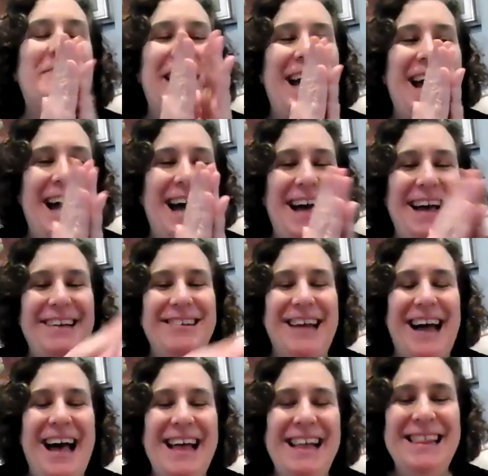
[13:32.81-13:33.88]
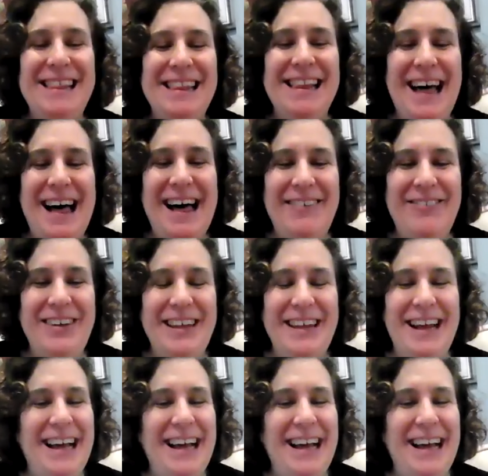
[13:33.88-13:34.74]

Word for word: bags. I love it.